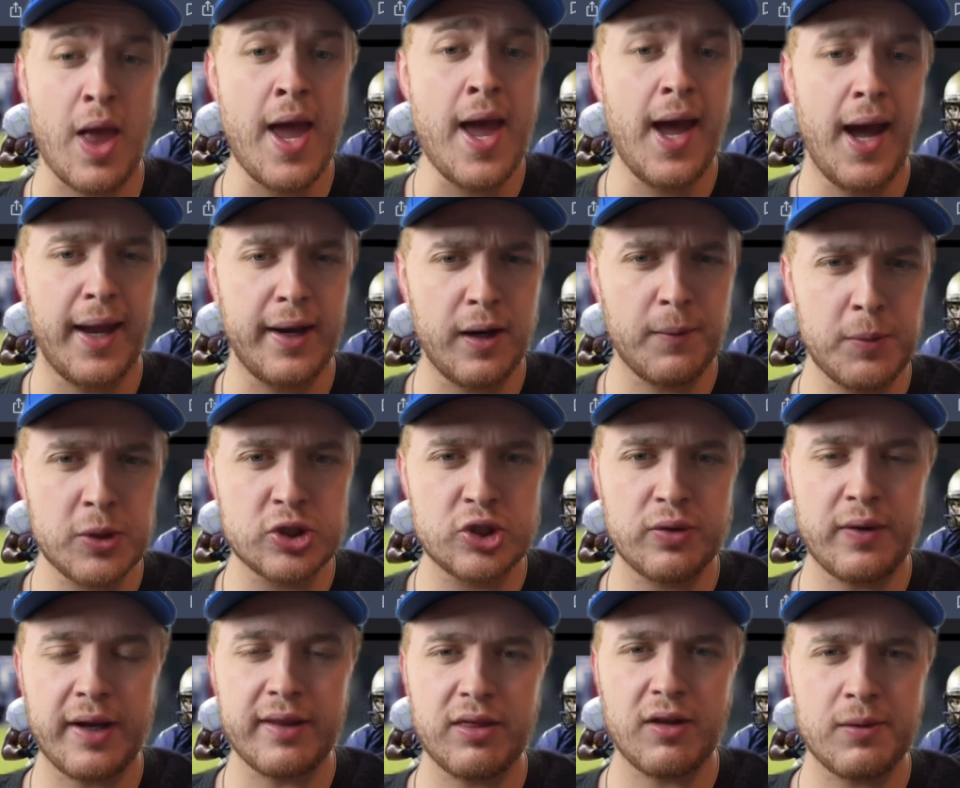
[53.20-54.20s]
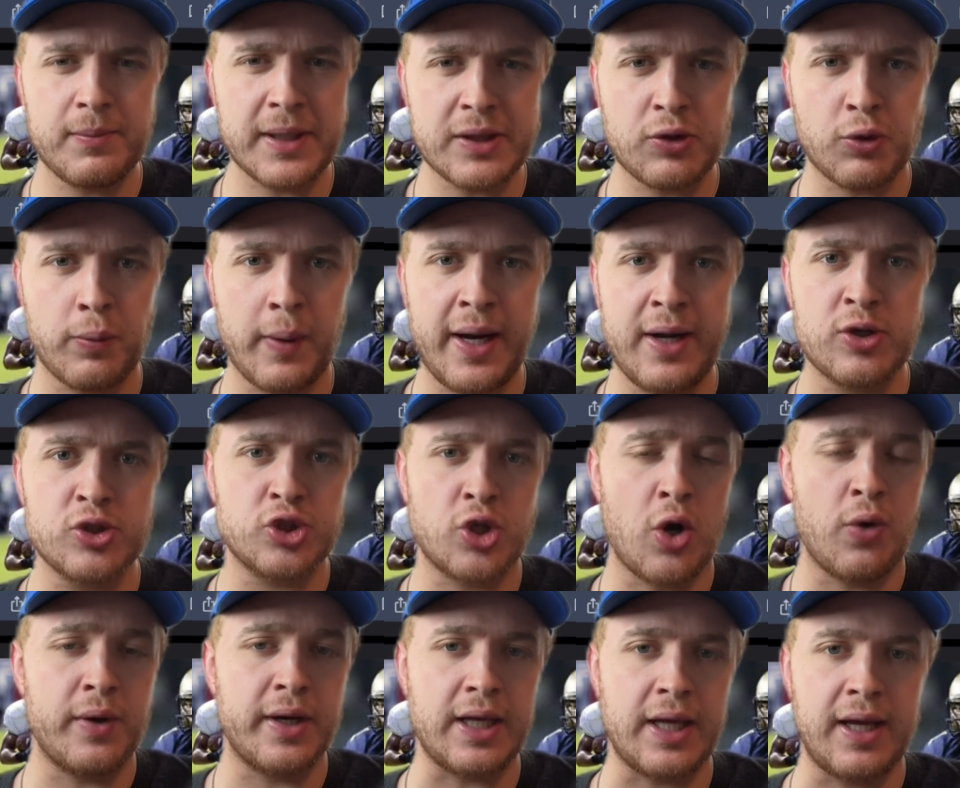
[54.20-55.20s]
At number 2, I thought about the Raiders
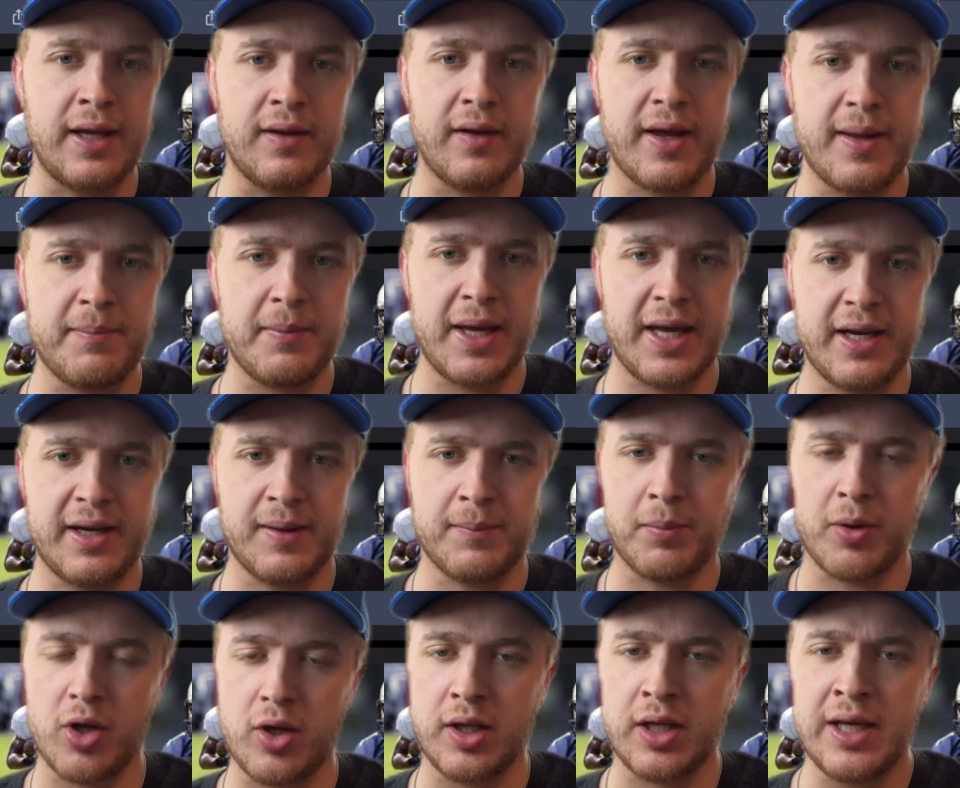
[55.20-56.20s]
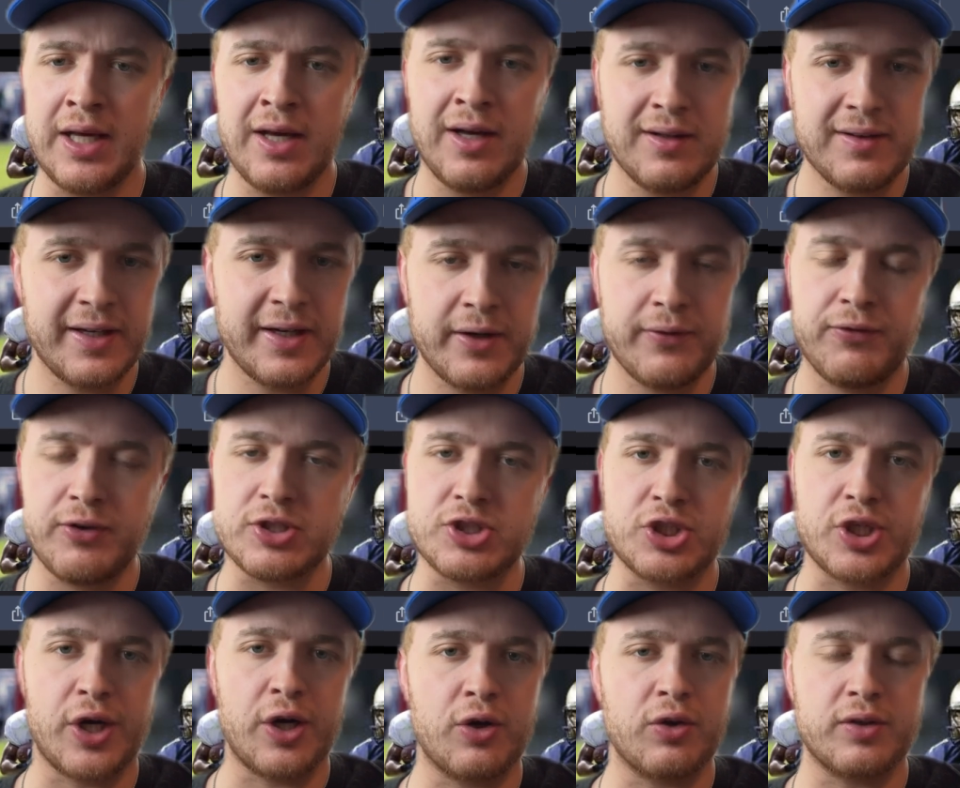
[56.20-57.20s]
going Eli Manning, but Larry
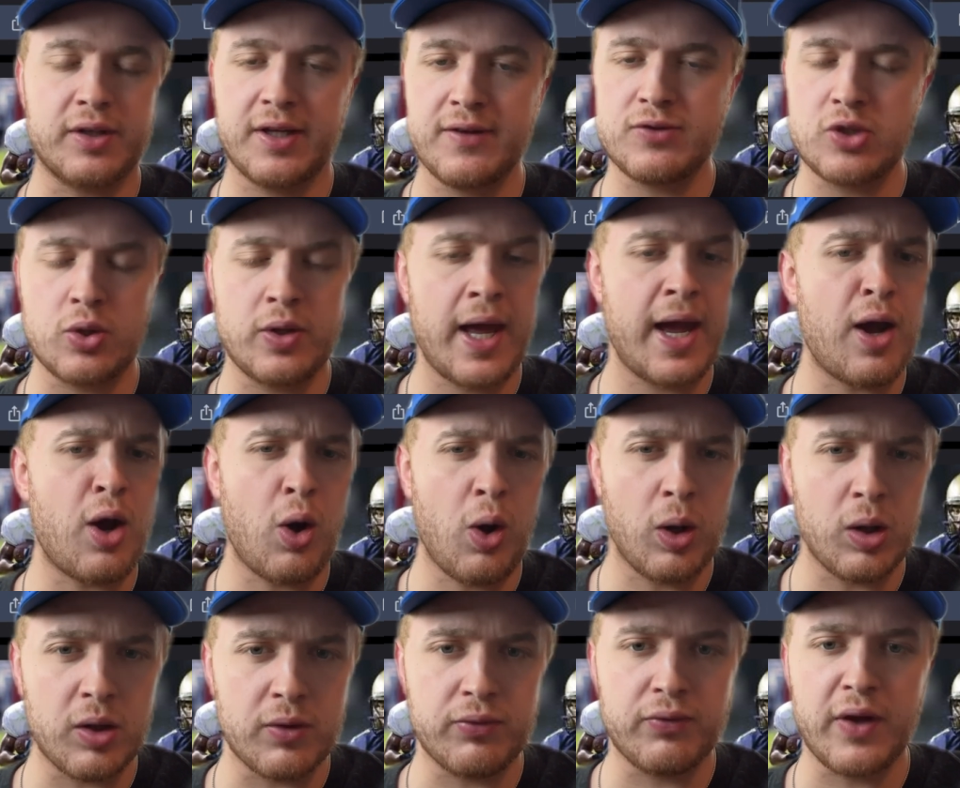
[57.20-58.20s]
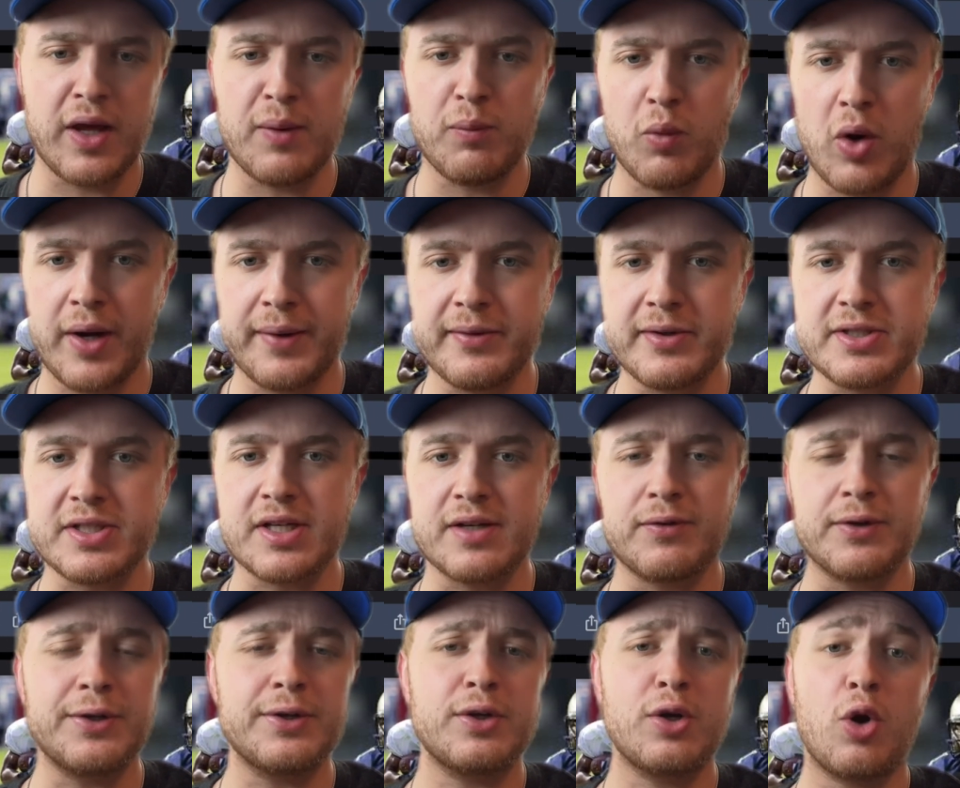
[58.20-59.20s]
Fitzgerald gives you that Hall of Fame wide receiver. You
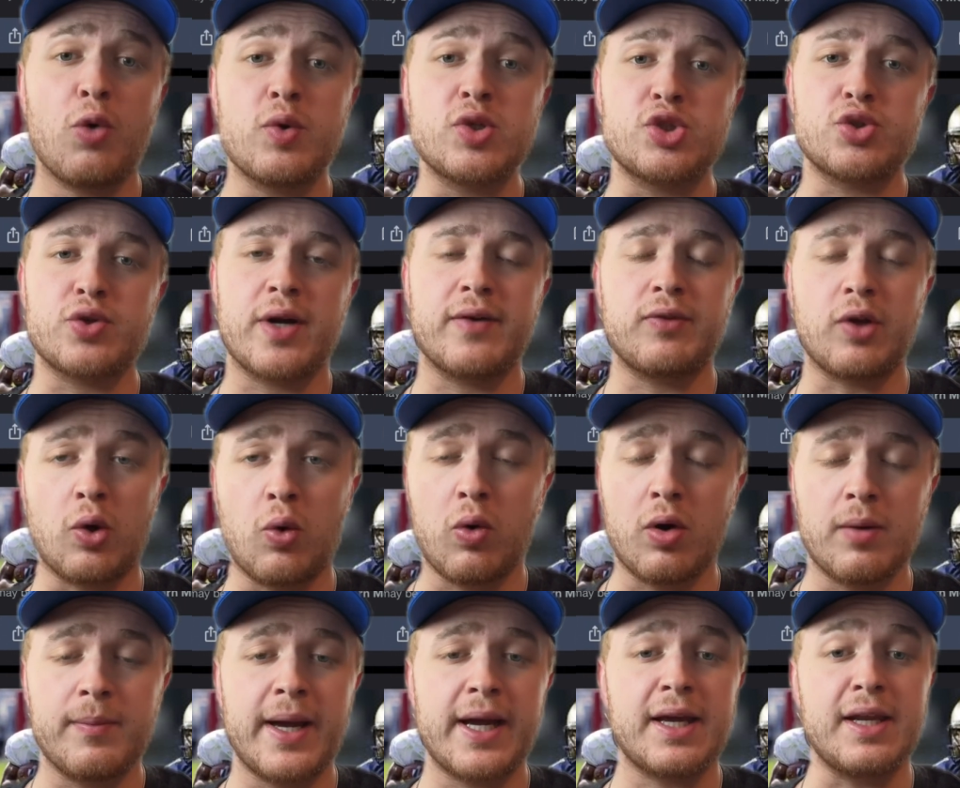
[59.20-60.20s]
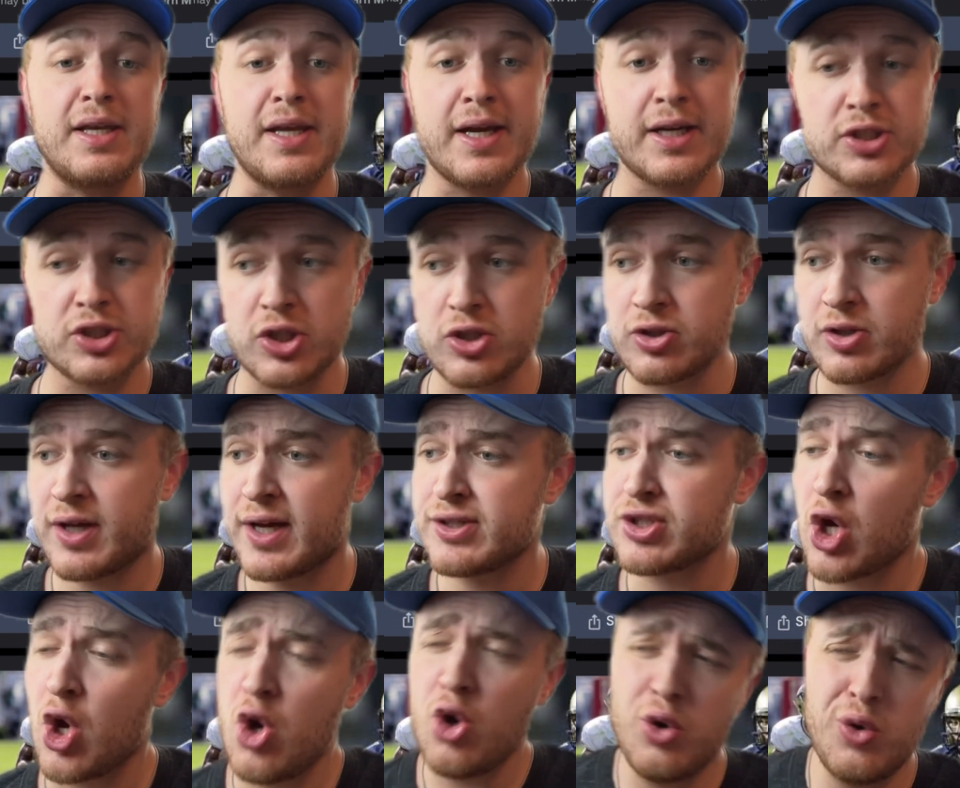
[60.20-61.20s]
can always draft a quarterback in next year's class.
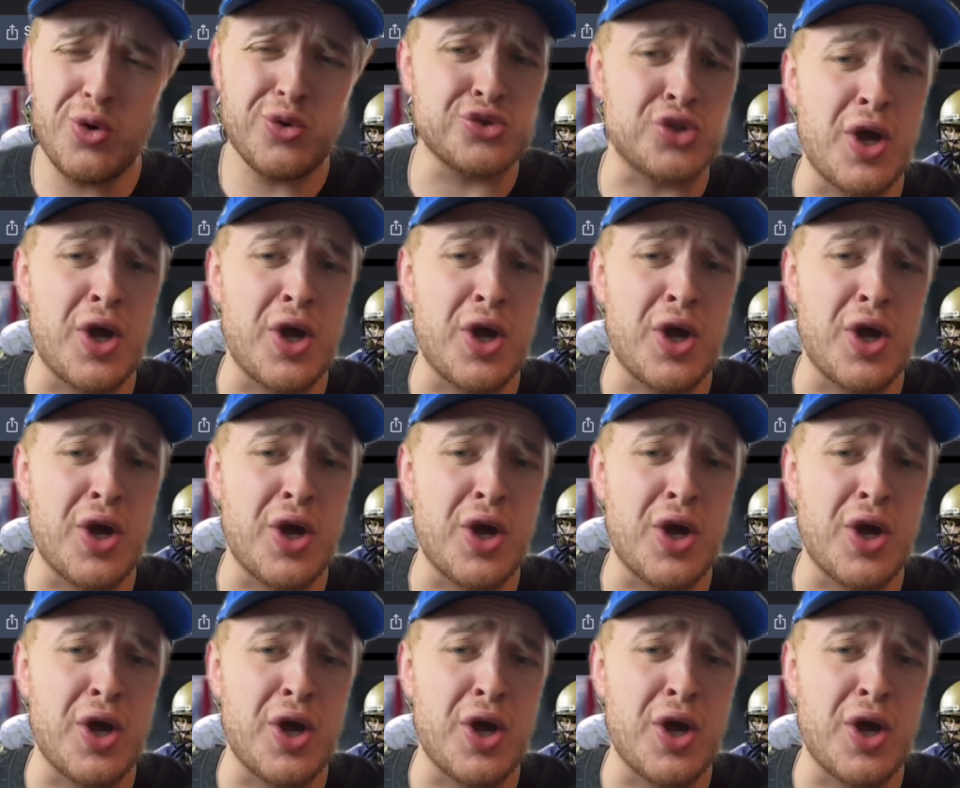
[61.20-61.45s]
Who knows?